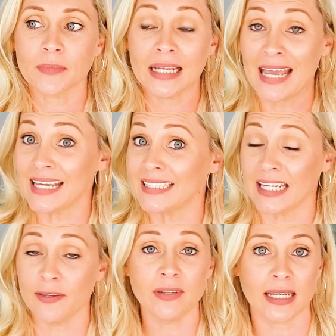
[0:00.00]

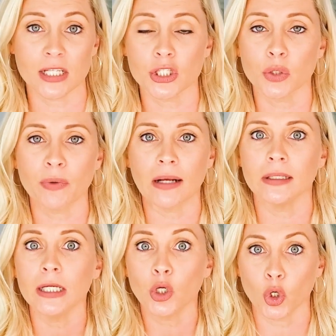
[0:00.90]
negativity
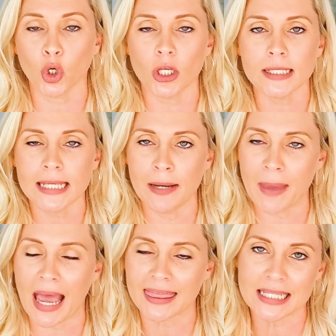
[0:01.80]
surrounding girls and
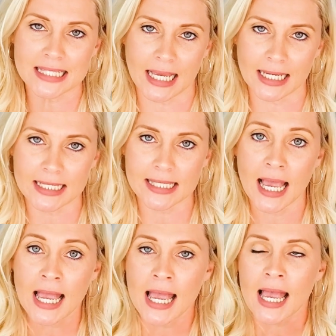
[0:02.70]
math and science.
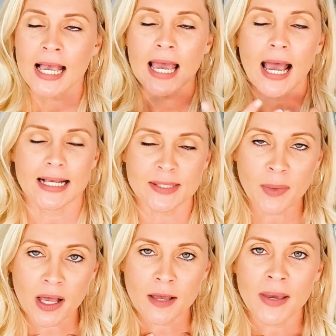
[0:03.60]
As a
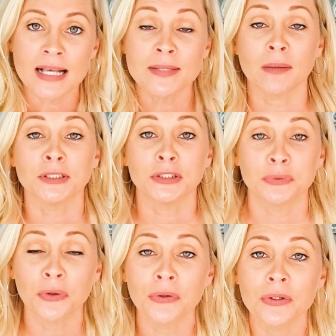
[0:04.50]
mom to two
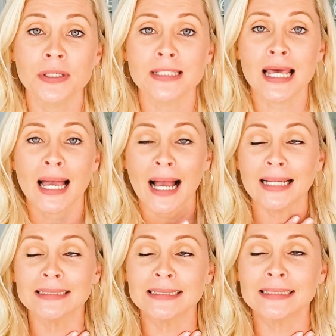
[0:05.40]
girls,
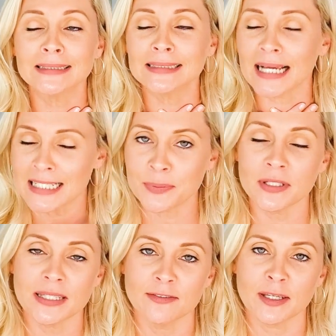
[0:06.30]
I
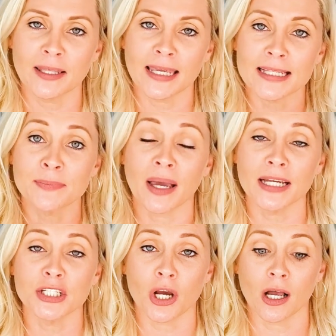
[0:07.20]
desperately feel like it's my
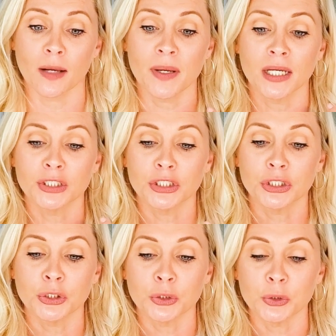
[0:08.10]
job
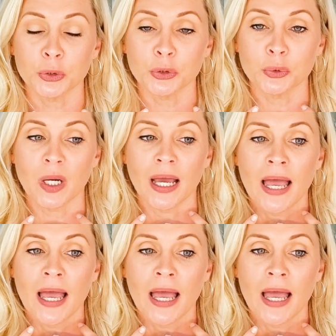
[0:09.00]
to